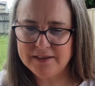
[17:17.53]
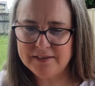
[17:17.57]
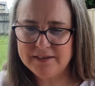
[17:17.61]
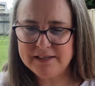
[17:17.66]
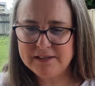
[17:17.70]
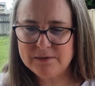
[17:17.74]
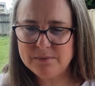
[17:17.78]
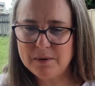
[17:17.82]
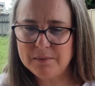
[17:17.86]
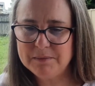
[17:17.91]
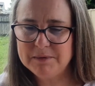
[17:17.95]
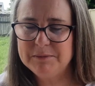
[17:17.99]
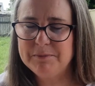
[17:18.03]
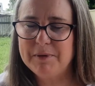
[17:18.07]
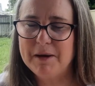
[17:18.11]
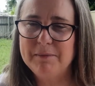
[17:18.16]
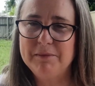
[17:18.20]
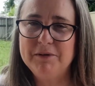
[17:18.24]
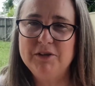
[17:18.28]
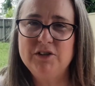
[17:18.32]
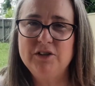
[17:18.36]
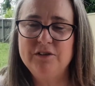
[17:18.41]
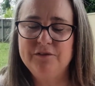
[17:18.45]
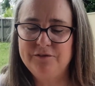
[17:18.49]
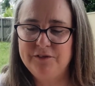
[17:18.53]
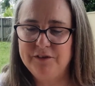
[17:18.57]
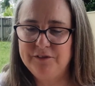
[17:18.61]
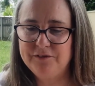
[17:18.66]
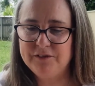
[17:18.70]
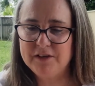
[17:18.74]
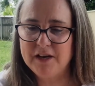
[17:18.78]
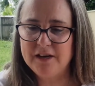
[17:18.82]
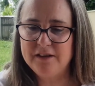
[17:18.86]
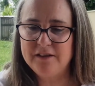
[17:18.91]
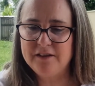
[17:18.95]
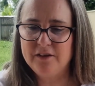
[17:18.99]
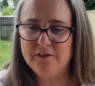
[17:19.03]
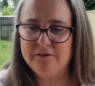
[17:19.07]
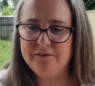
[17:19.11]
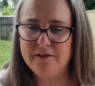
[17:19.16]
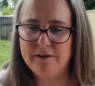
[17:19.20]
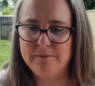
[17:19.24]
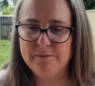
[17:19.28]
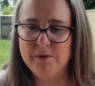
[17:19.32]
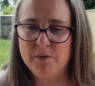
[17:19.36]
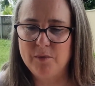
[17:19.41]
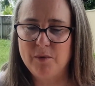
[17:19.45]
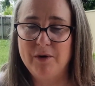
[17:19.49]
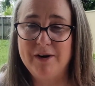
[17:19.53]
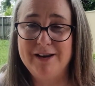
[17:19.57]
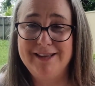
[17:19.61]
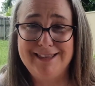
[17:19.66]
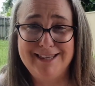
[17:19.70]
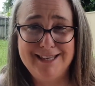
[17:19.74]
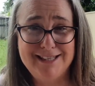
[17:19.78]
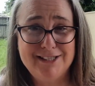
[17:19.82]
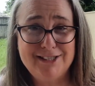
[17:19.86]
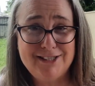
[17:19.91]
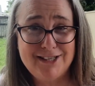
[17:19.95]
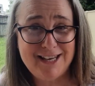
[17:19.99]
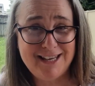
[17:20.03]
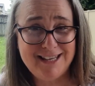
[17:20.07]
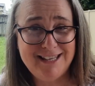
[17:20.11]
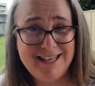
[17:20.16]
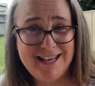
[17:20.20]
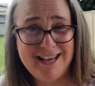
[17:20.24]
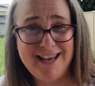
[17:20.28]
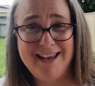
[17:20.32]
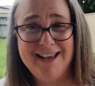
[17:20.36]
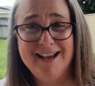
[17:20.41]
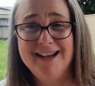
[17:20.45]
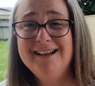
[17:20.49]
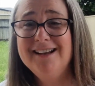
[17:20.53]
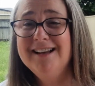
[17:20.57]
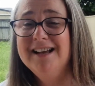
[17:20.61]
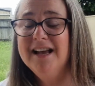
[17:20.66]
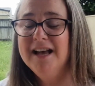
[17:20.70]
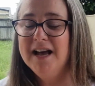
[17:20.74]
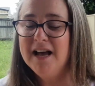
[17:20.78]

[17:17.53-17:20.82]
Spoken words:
This one was published the 15th of February this year.